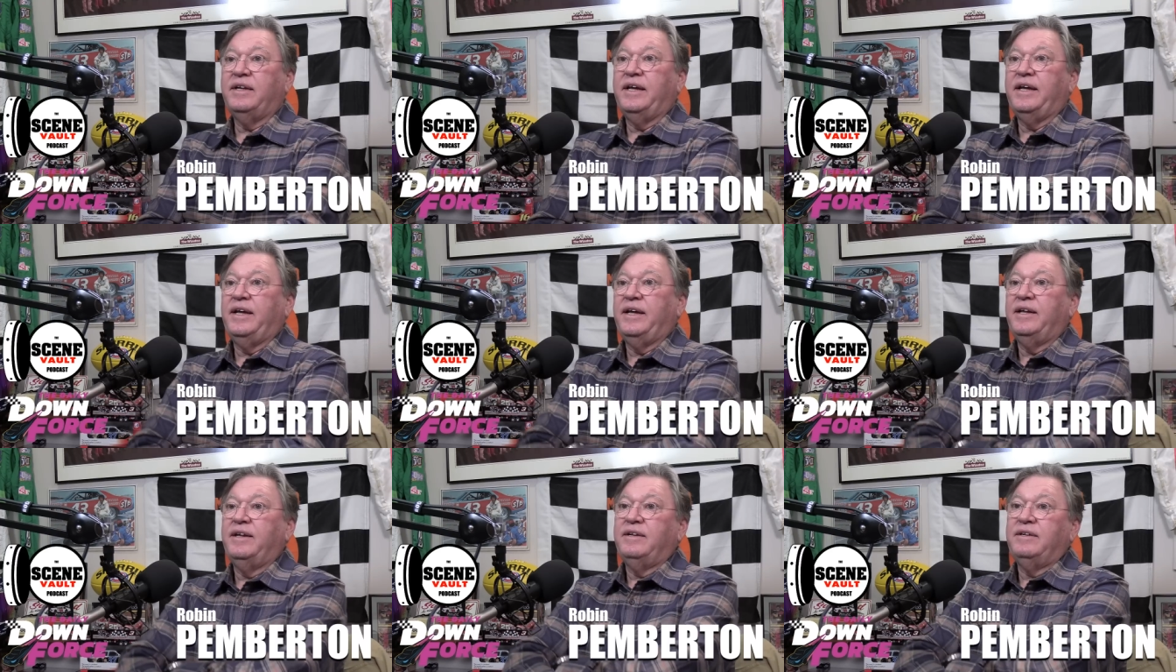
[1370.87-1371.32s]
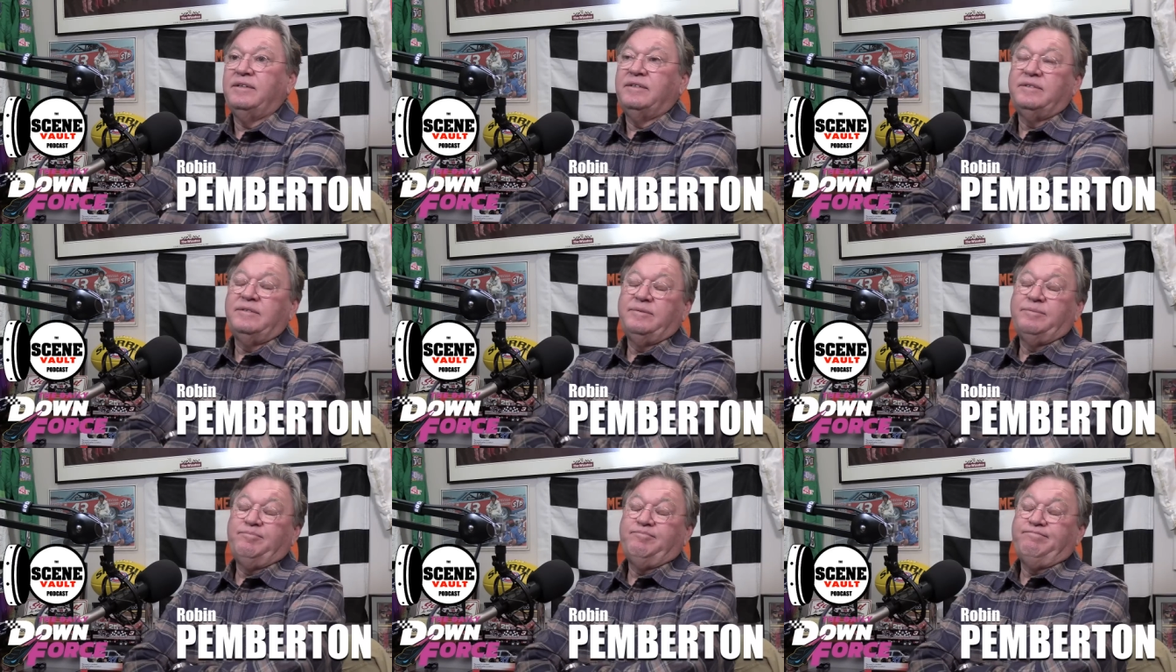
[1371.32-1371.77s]

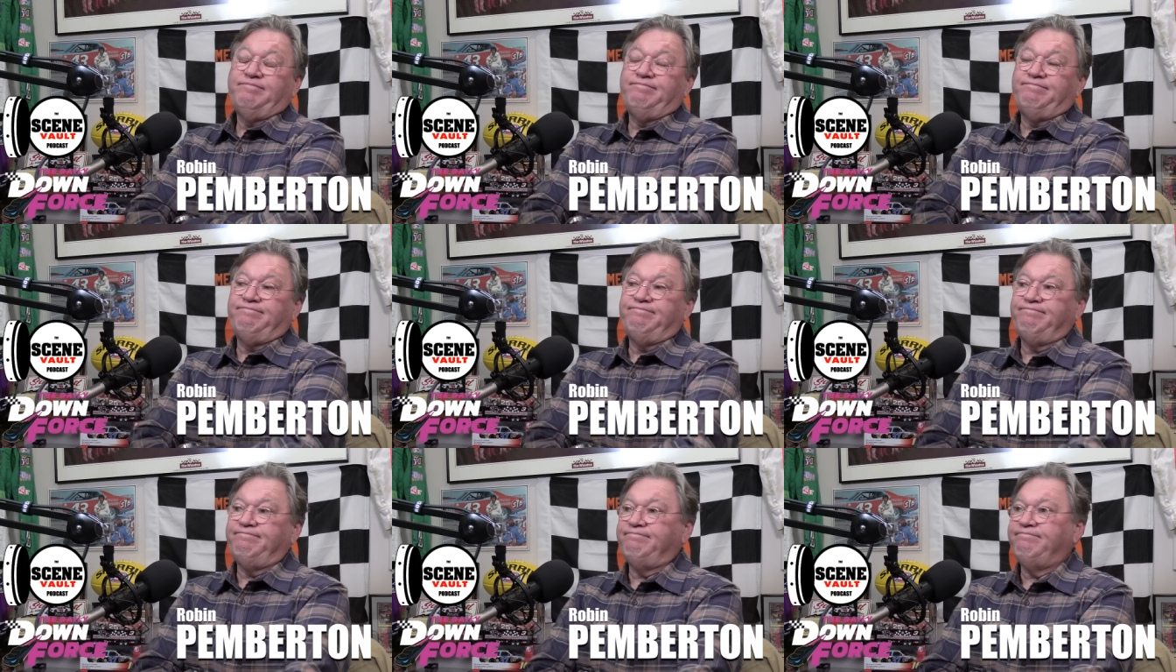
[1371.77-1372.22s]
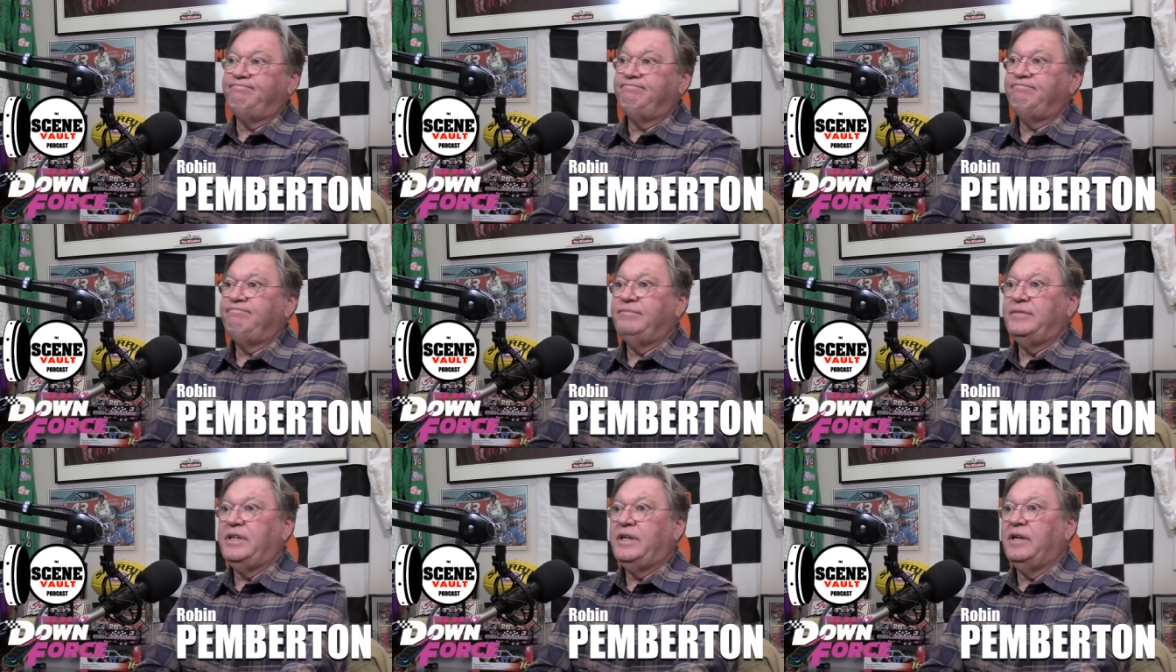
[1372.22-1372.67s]
and,
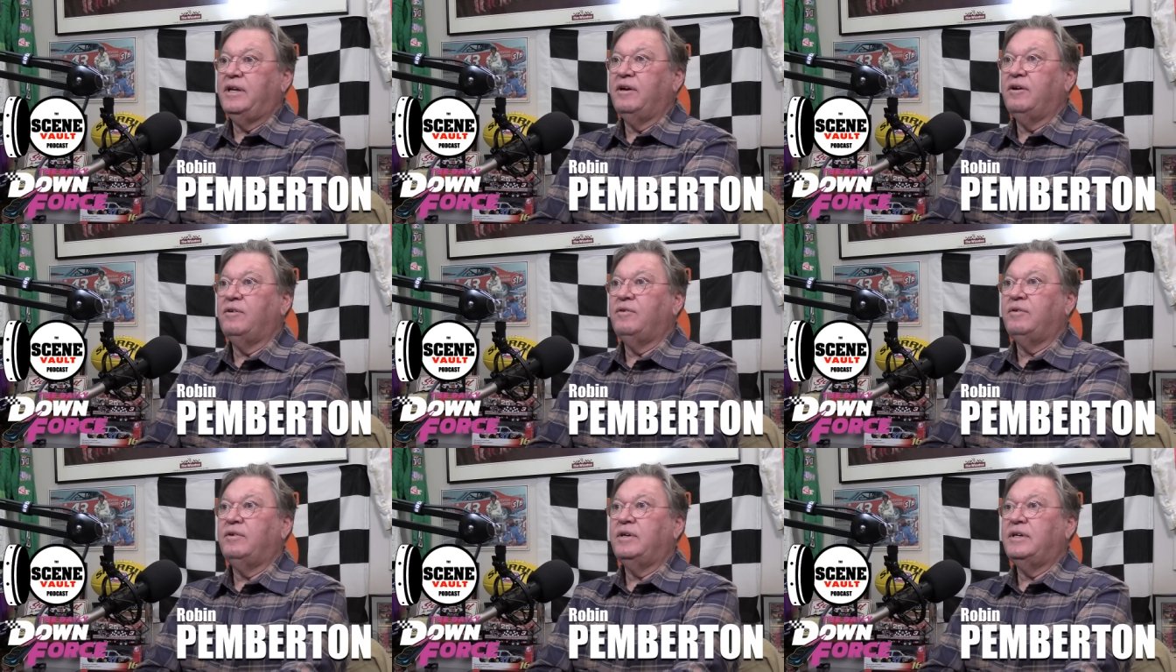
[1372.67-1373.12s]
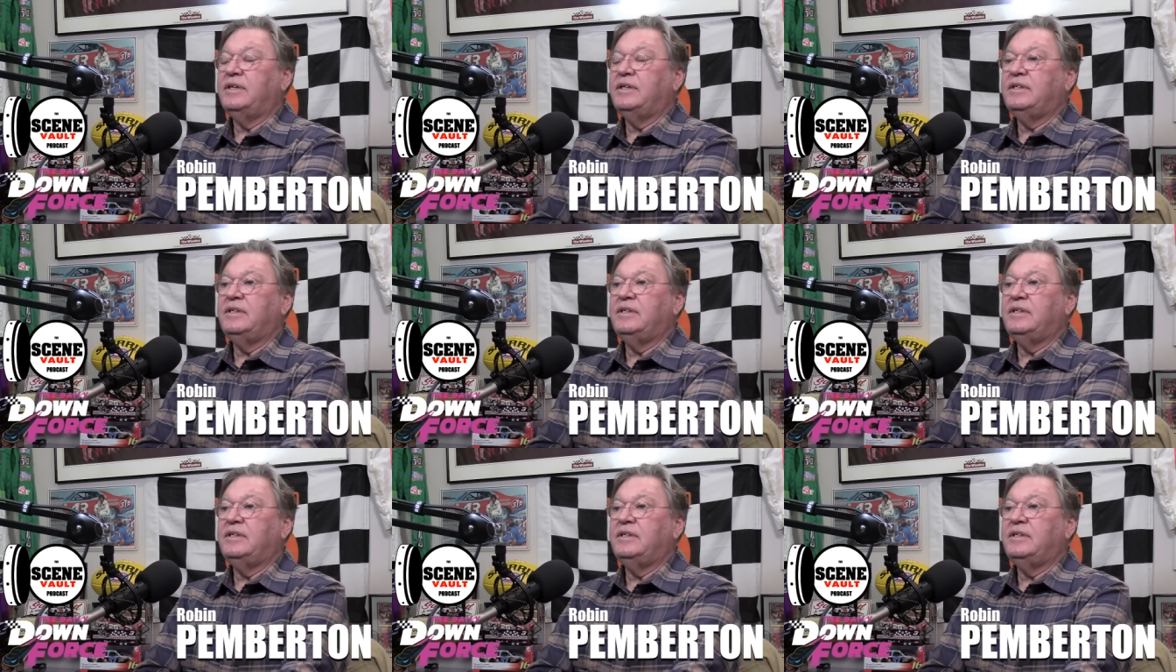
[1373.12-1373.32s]
you know,